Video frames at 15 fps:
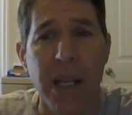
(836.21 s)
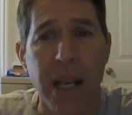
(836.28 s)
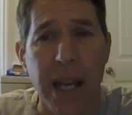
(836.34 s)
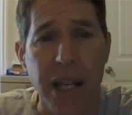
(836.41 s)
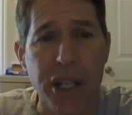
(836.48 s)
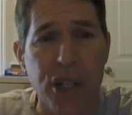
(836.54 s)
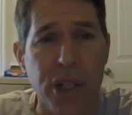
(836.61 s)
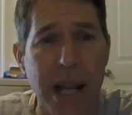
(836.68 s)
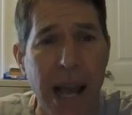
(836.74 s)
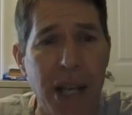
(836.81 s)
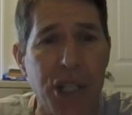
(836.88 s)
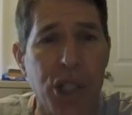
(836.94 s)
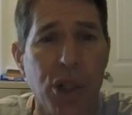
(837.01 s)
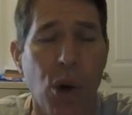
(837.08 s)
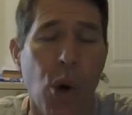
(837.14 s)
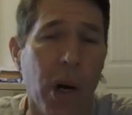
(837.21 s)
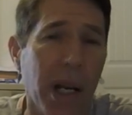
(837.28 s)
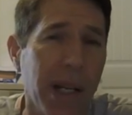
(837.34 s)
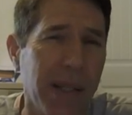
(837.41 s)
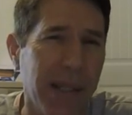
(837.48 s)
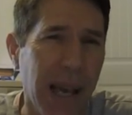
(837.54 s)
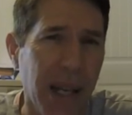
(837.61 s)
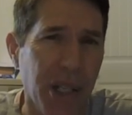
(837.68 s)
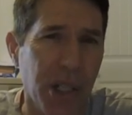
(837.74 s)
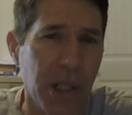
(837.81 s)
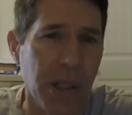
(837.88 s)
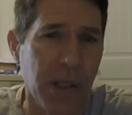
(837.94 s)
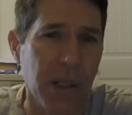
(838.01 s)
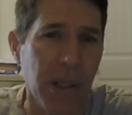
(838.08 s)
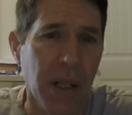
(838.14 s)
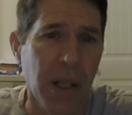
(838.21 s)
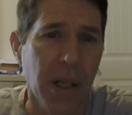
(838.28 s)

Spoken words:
international organizations